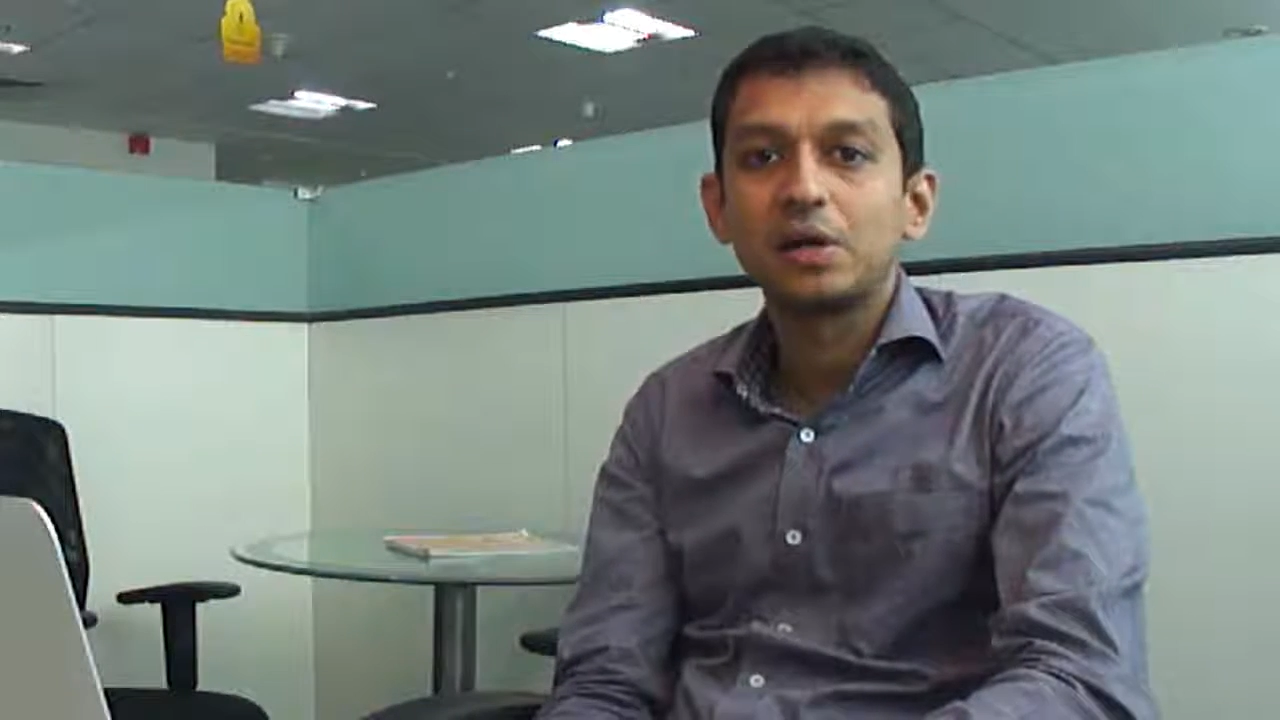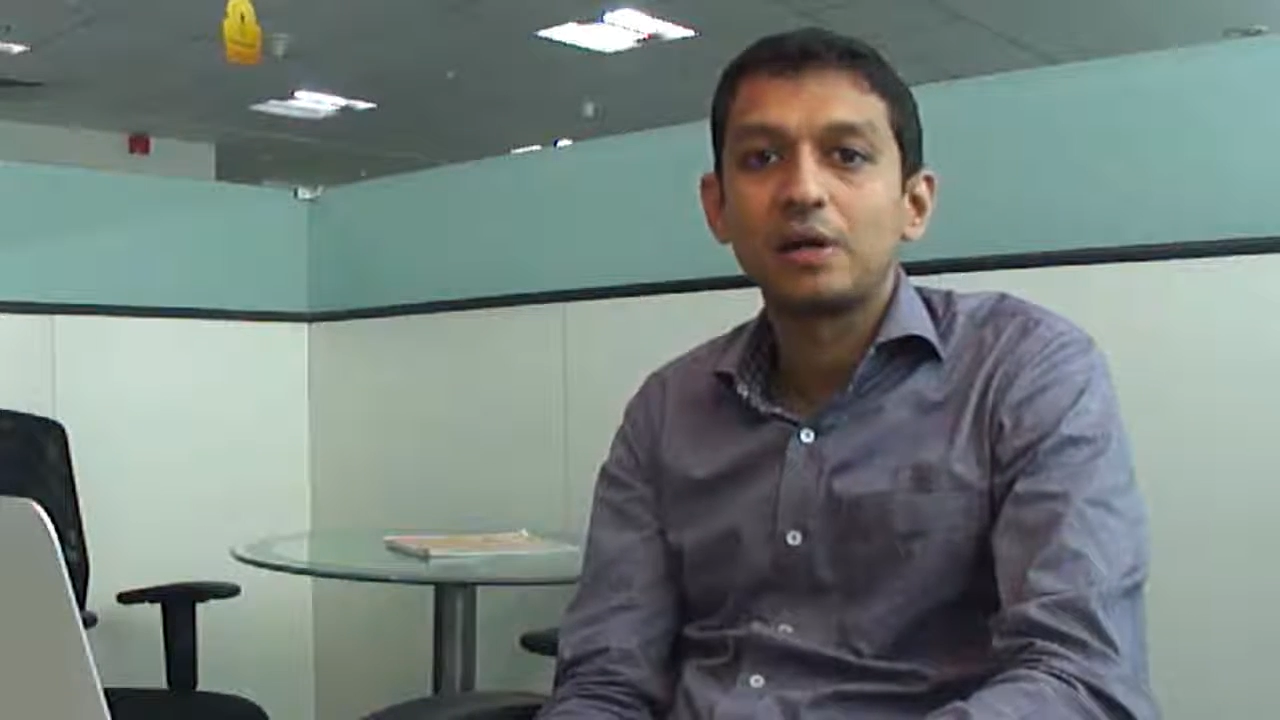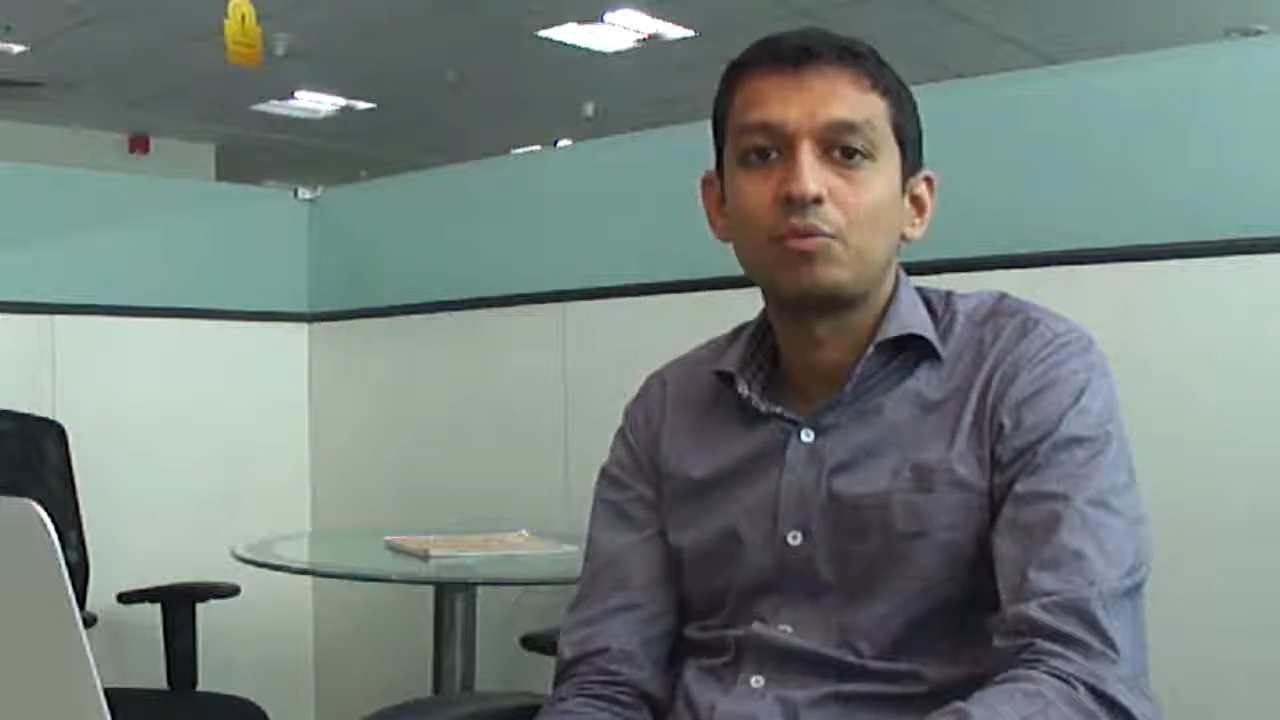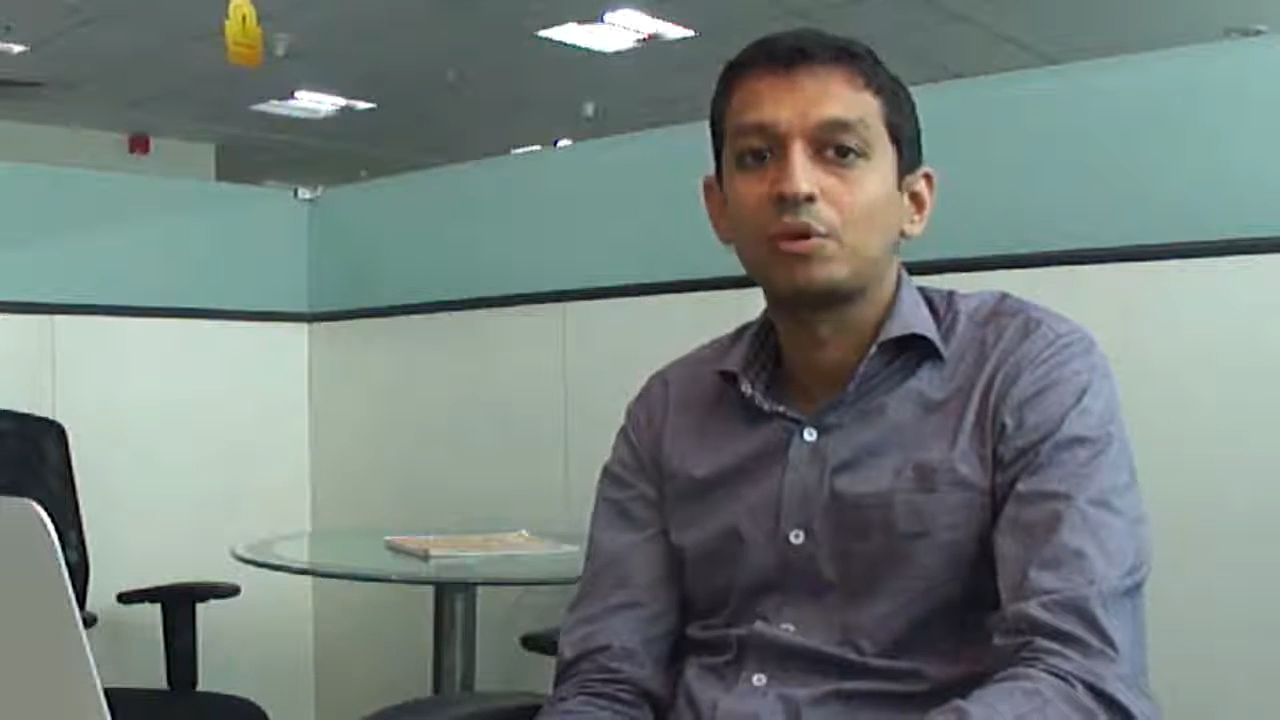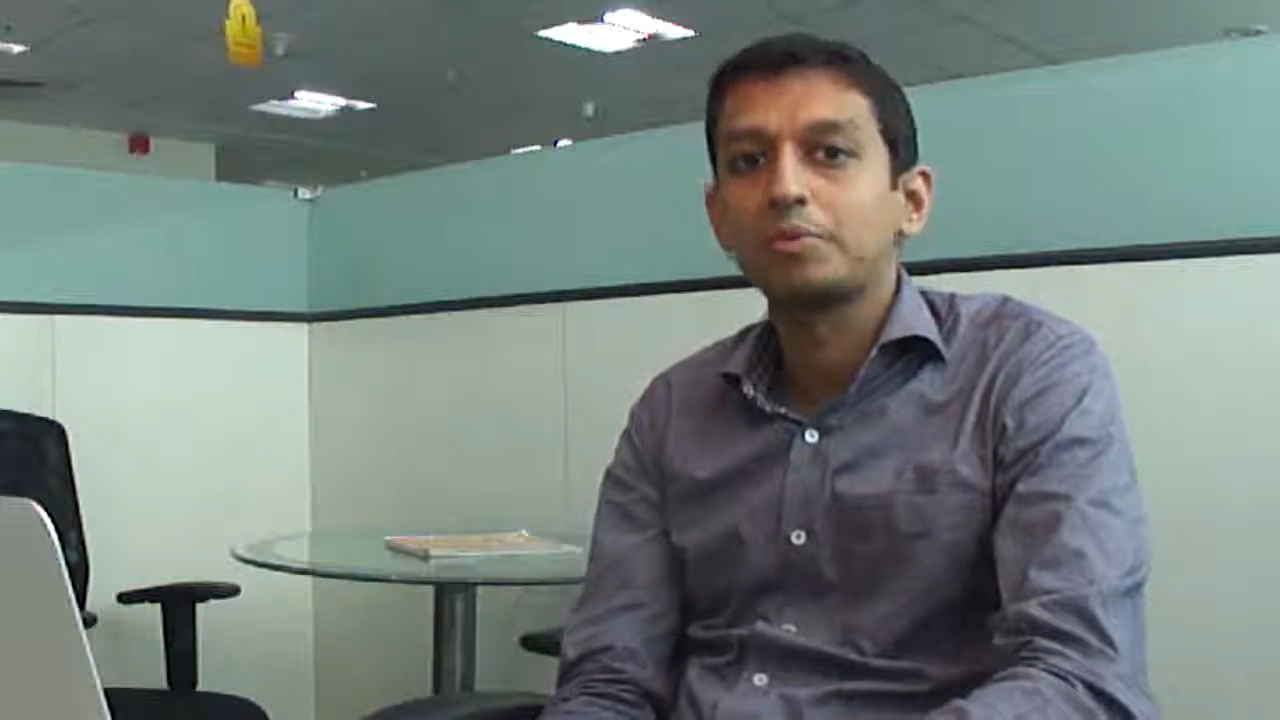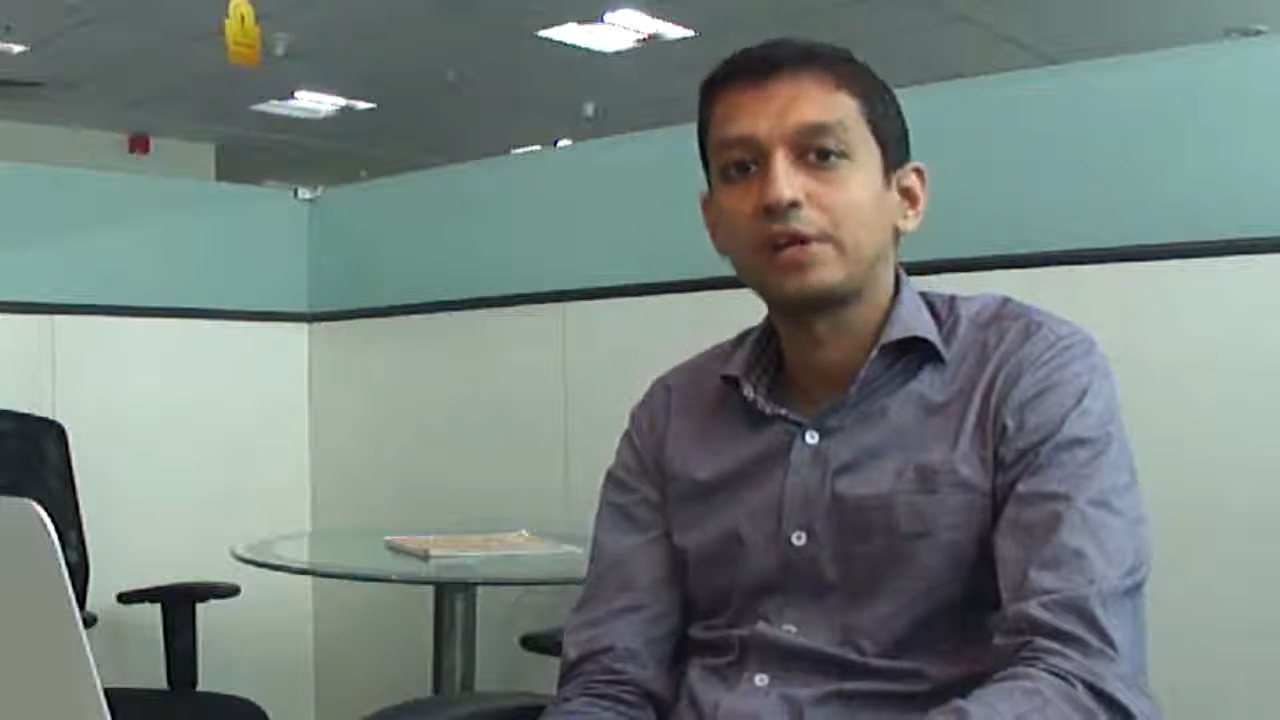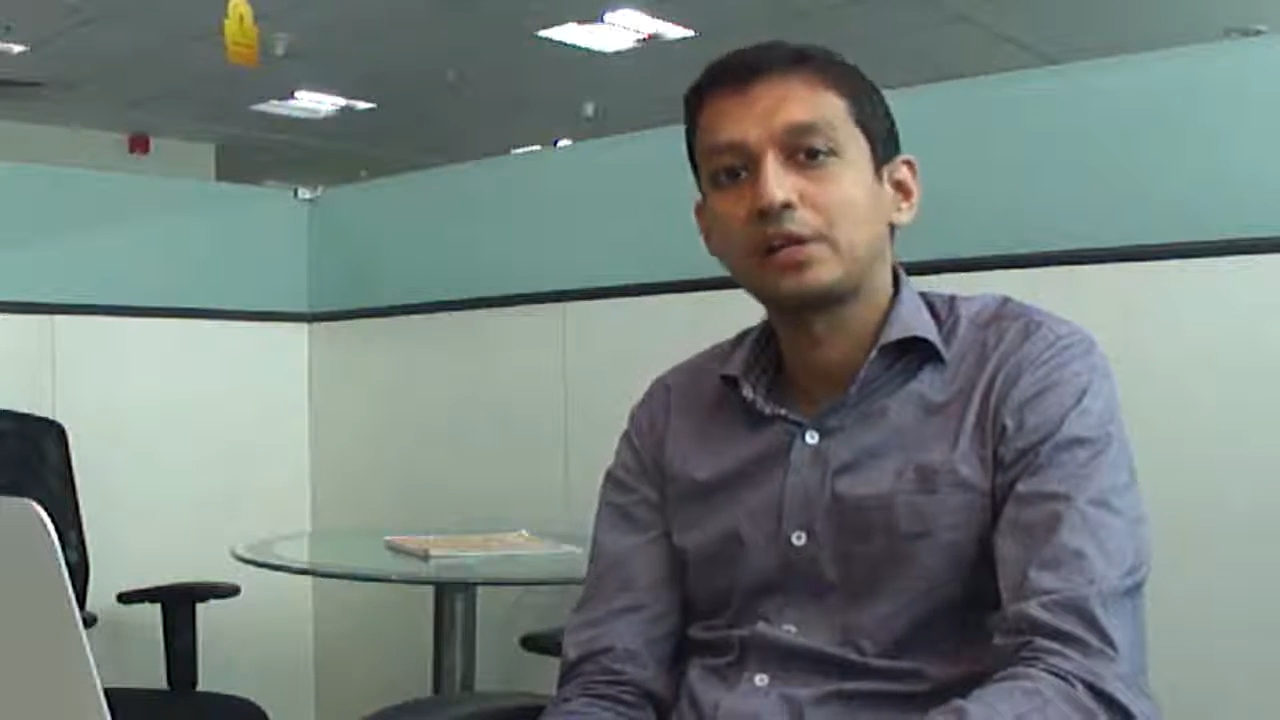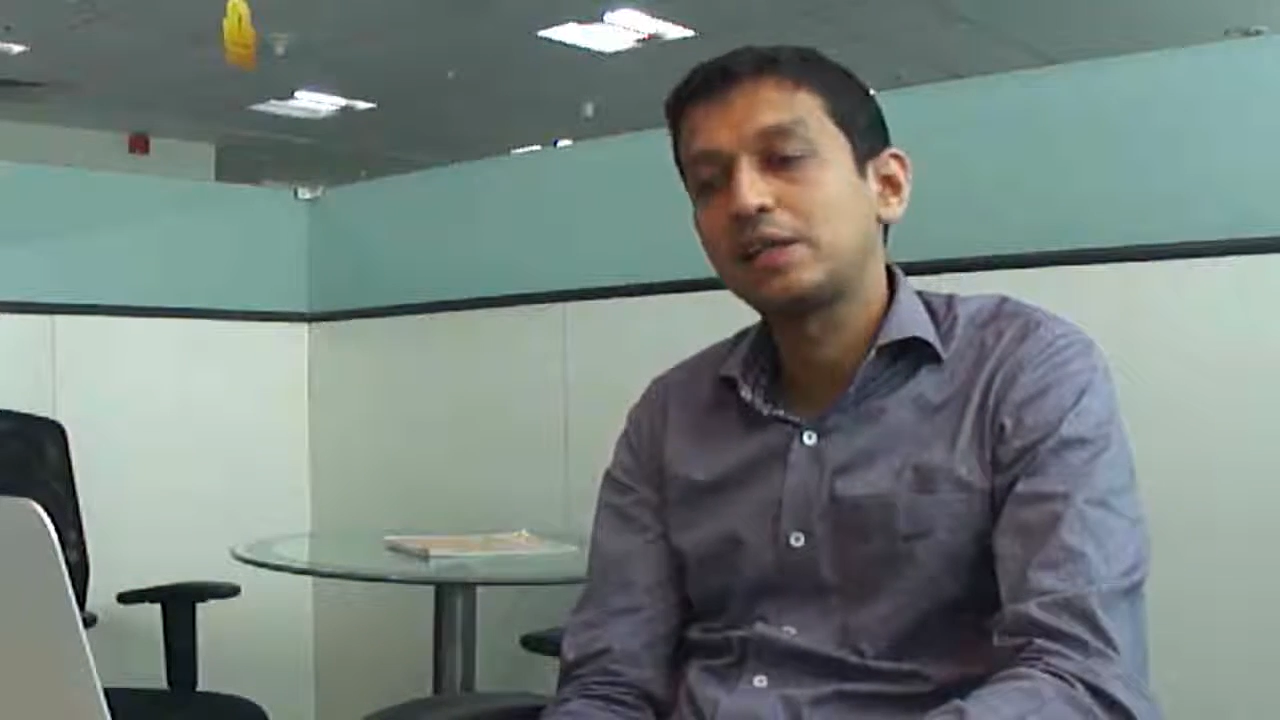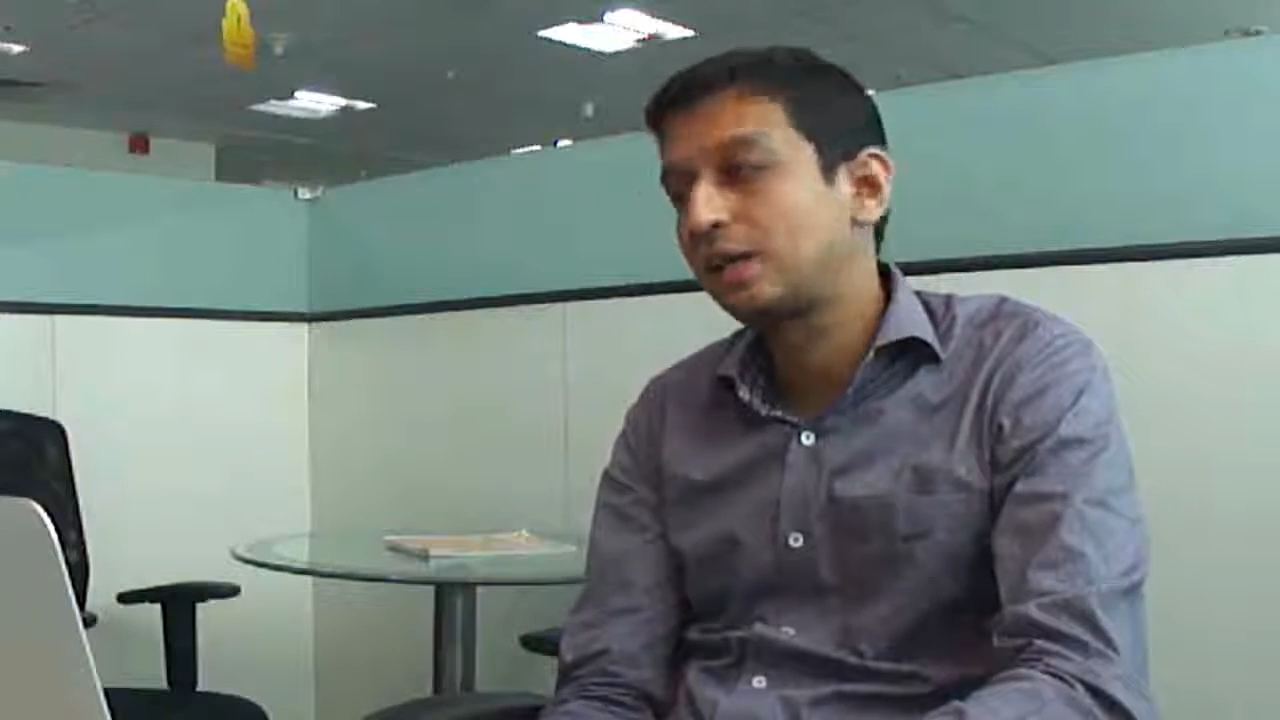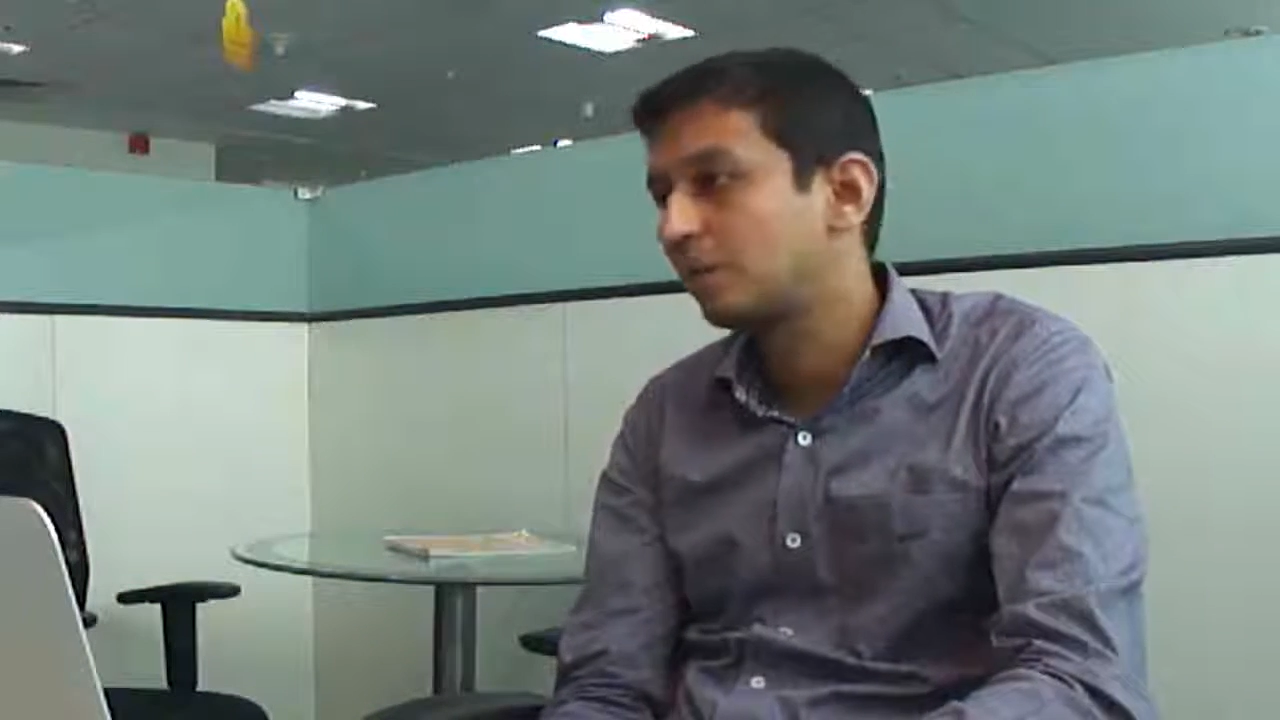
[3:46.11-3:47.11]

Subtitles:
but I want to protect that